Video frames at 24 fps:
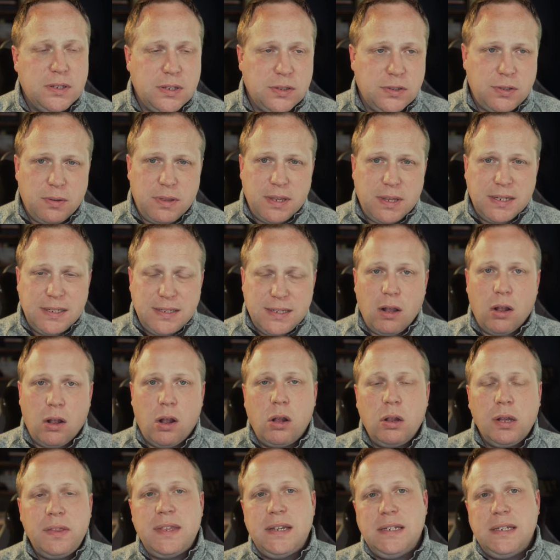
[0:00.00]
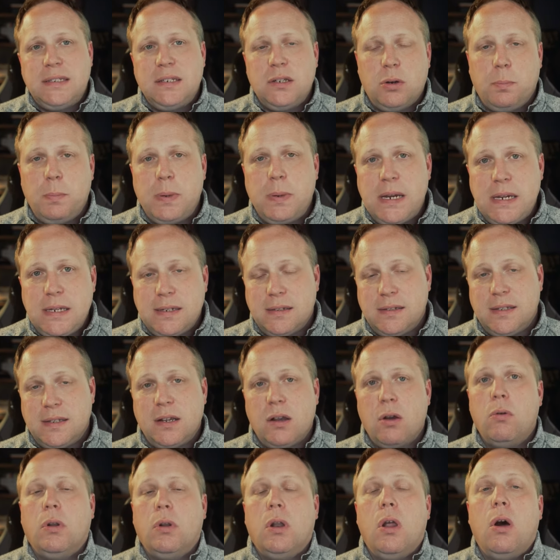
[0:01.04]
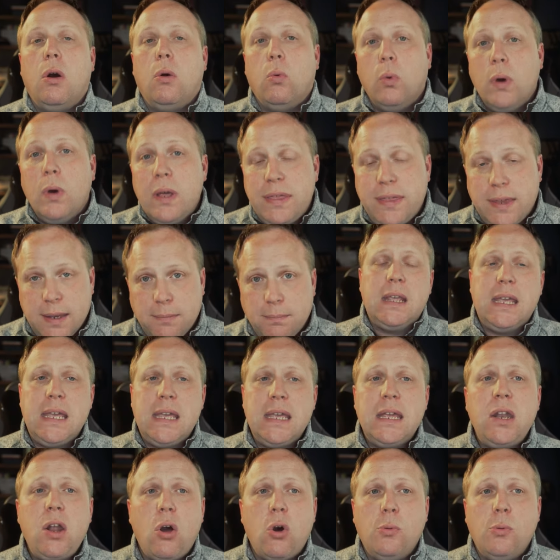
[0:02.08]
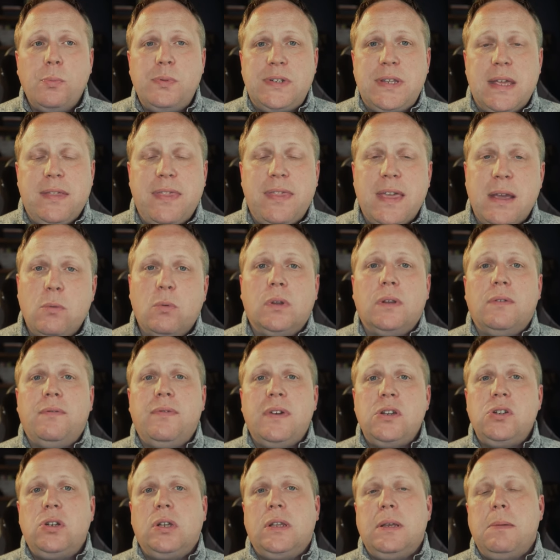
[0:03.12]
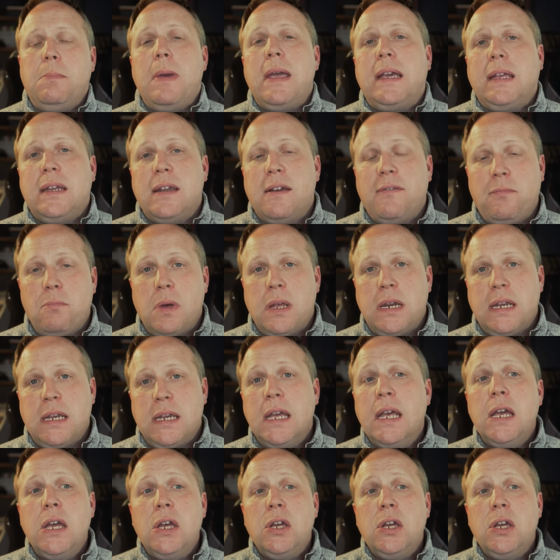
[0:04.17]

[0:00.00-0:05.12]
And so they sell all of these little pieces that go along with it in hopes that they will eventually make enough money